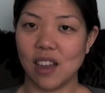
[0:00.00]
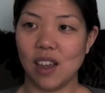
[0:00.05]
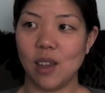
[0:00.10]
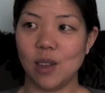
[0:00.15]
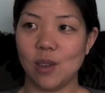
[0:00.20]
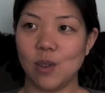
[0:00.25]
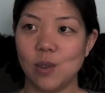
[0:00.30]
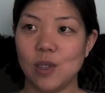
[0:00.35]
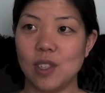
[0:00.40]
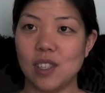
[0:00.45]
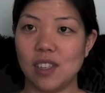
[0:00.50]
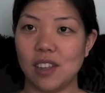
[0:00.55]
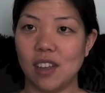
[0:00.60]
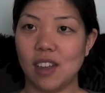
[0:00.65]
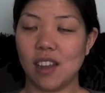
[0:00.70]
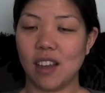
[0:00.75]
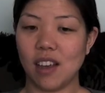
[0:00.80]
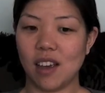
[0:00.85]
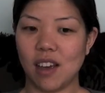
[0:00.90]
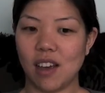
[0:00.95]
you
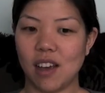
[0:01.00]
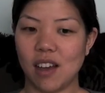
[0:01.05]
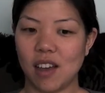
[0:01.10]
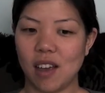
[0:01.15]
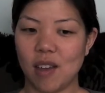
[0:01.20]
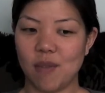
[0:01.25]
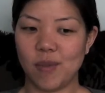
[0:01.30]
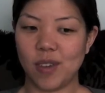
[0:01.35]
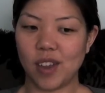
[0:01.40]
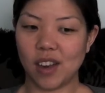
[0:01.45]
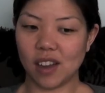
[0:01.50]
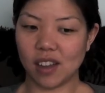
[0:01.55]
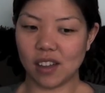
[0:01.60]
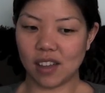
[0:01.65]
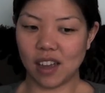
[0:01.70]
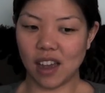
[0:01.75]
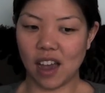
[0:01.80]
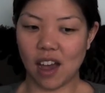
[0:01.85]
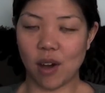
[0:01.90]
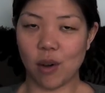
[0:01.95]
see
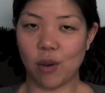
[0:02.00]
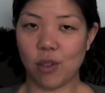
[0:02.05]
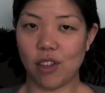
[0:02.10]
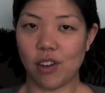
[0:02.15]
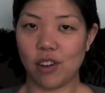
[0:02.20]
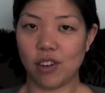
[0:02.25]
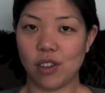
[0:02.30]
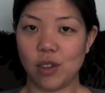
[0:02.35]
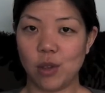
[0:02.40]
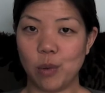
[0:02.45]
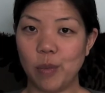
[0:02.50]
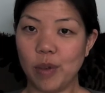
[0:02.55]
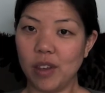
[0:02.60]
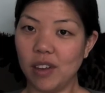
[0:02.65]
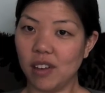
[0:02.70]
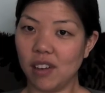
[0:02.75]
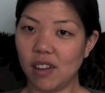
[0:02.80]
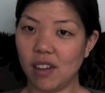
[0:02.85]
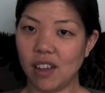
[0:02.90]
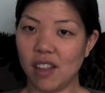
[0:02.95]
immediately how they're human
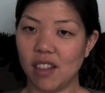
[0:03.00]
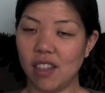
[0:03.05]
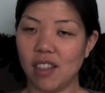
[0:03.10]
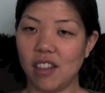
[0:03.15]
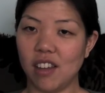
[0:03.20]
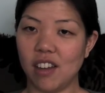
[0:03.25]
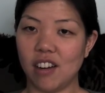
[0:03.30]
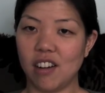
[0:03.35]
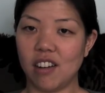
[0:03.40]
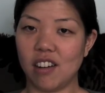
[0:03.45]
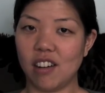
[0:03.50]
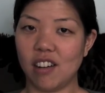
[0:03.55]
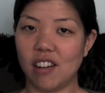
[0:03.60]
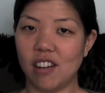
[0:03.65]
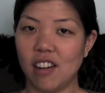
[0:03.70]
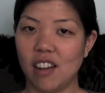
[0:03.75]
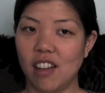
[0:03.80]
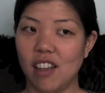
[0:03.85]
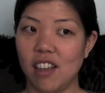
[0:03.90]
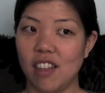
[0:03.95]
and
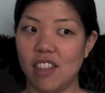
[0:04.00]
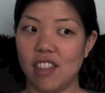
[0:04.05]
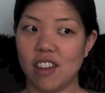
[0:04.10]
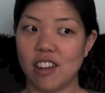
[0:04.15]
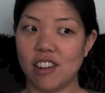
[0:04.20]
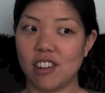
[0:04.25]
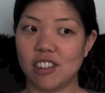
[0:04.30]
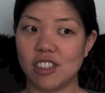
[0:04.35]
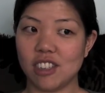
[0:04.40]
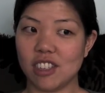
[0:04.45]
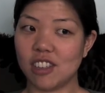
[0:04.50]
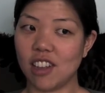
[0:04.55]
they're just